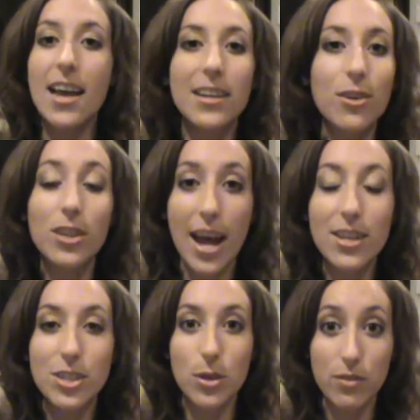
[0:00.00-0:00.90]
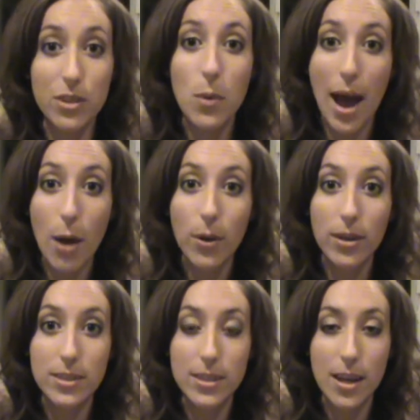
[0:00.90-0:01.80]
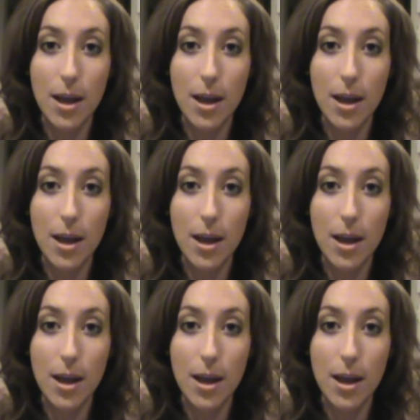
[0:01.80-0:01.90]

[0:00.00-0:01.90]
and it'll last you a few hours,